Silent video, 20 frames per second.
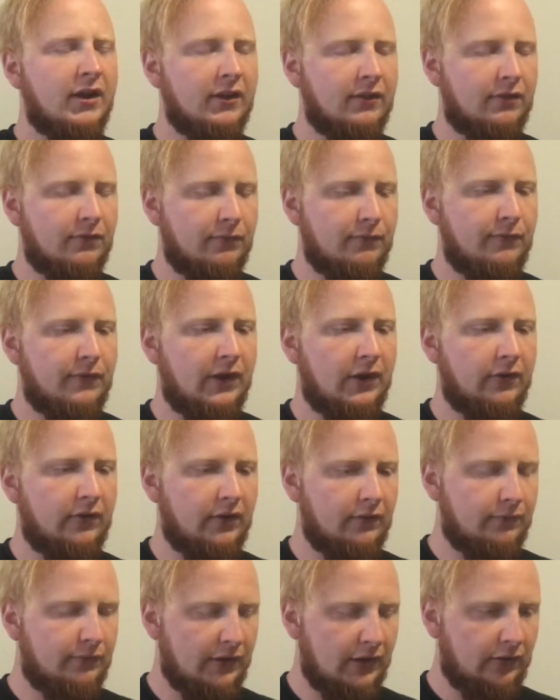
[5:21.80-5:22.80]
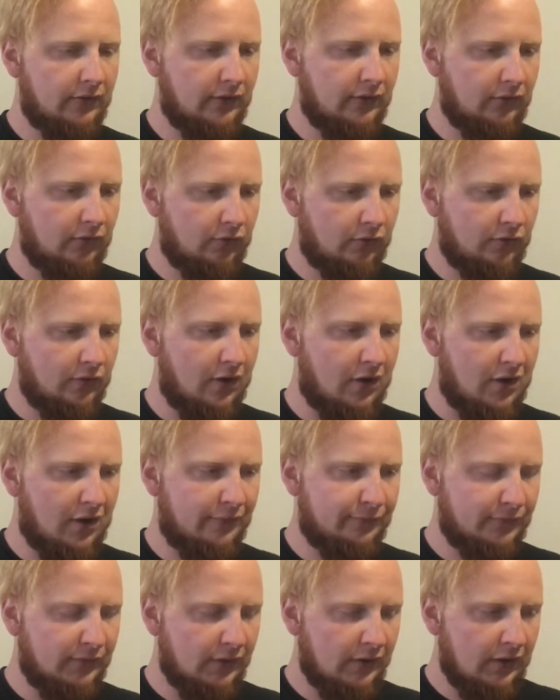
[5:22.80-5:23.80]
It's very, very
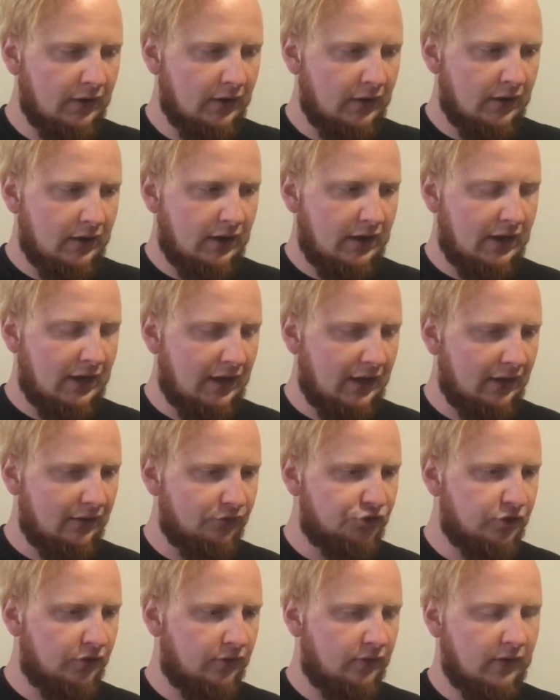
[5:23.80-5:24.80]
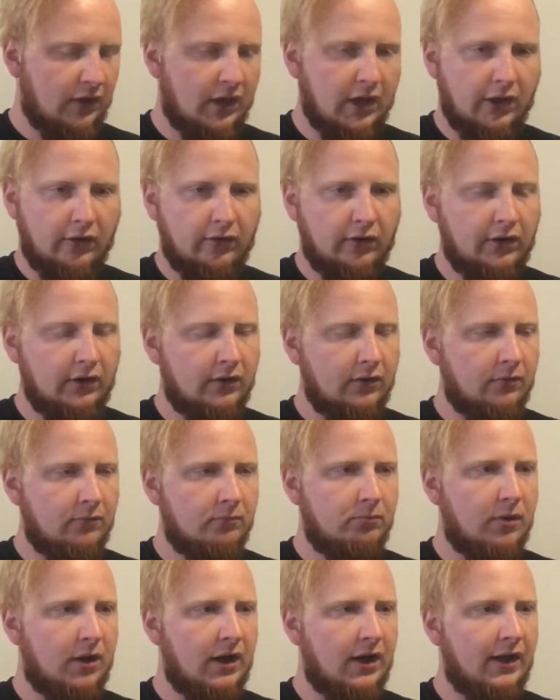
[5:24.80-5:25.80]
soft and just carried
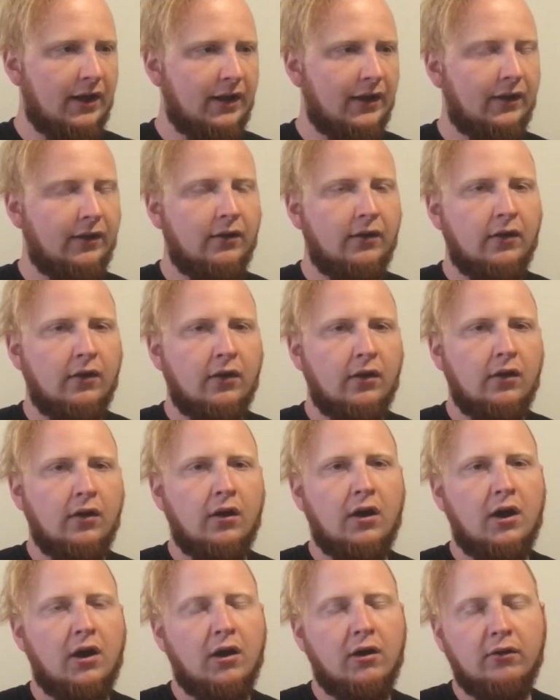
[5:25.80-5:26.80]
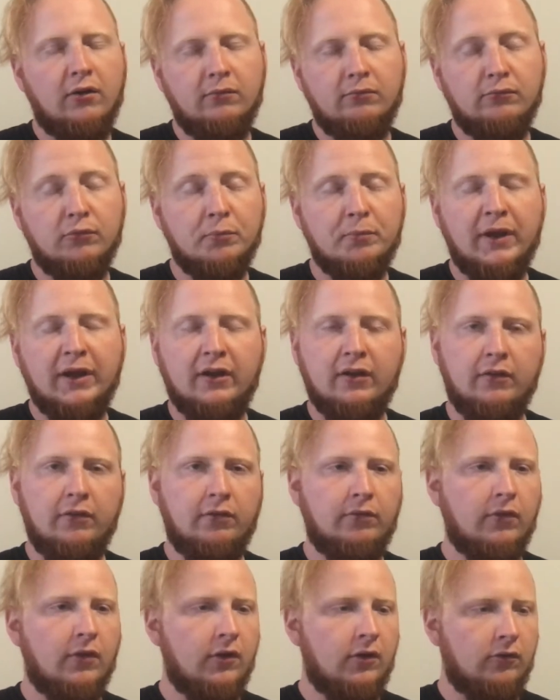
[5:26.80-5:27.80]
by
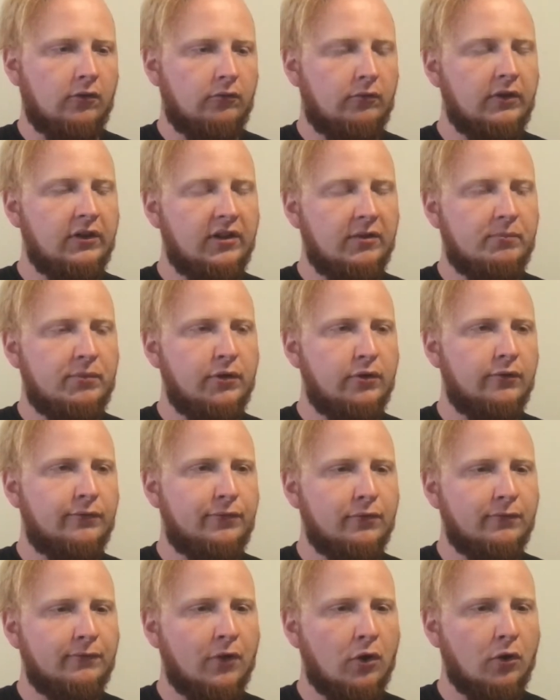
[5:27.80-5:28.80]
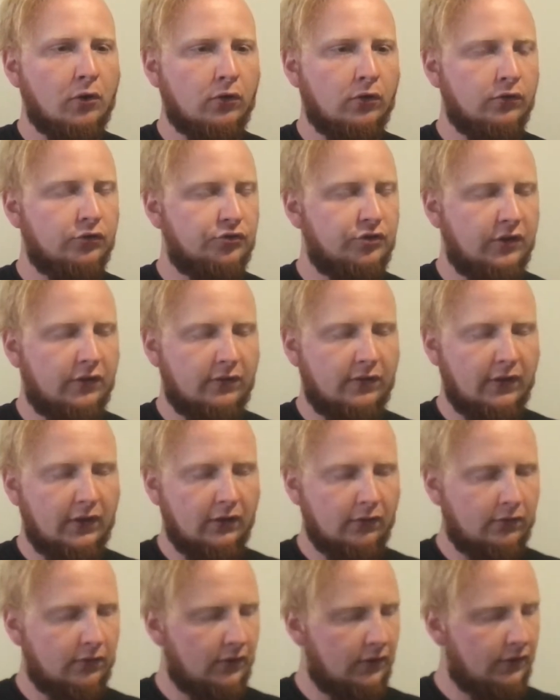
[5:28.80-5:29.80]
Rebecca's really beautiful vocals. She
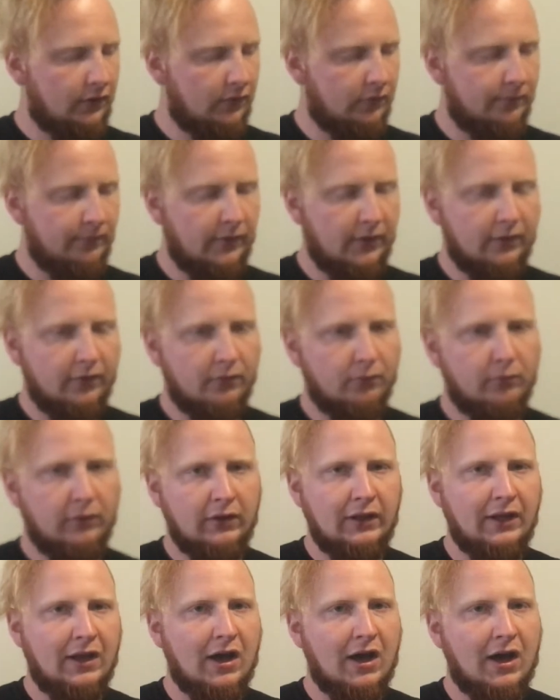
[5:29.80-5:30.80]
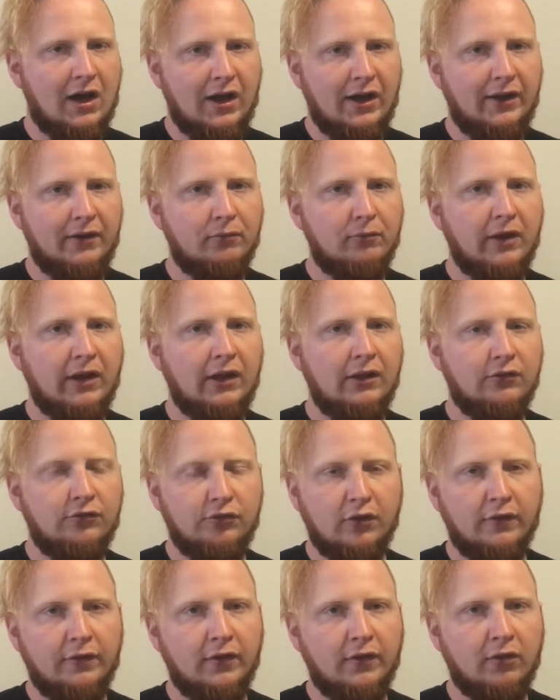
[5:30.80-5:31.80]
sings in the really high
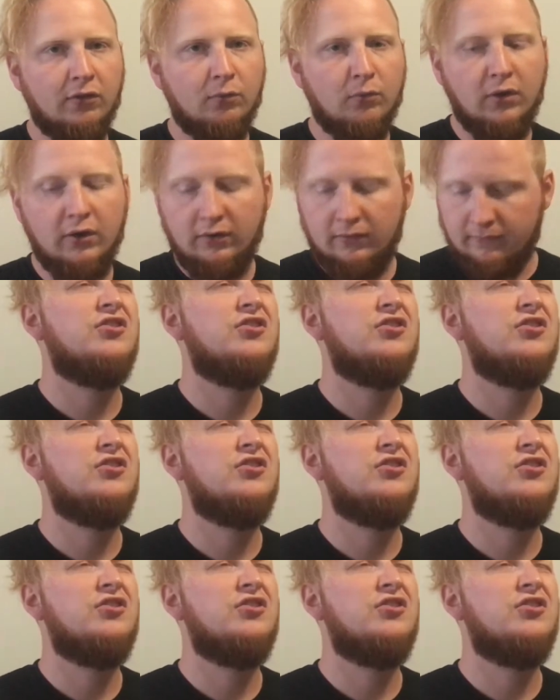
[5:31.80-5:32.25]
range on this one.